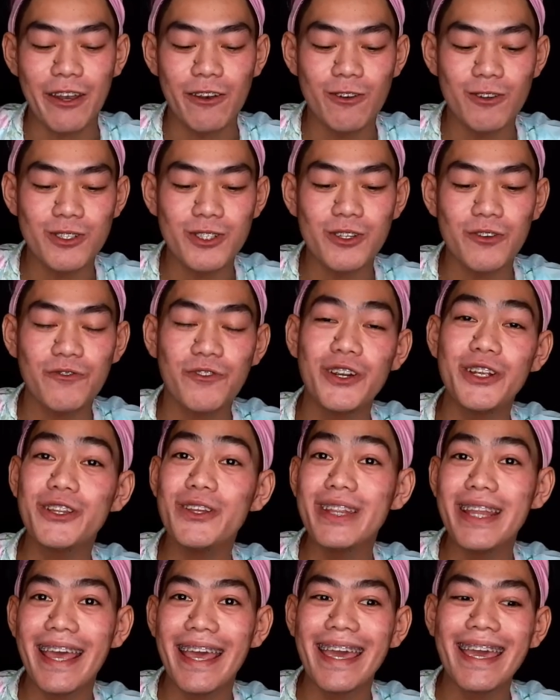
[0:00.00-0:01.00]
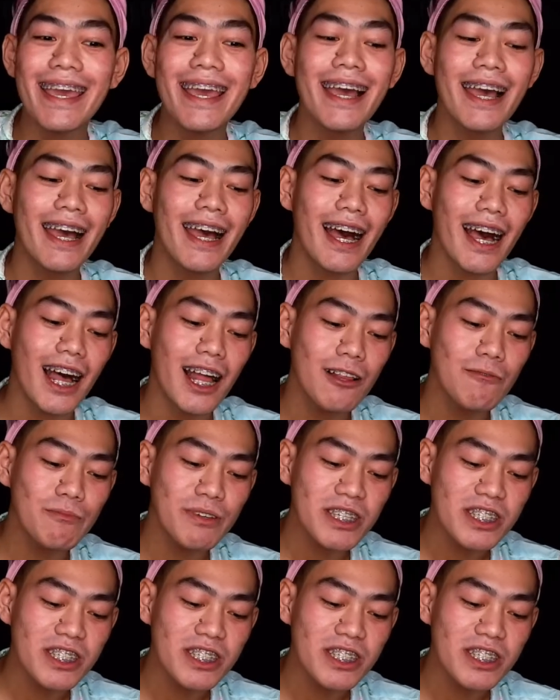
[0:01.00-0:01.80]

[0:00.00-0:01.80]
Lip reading: No? So for today, I'll be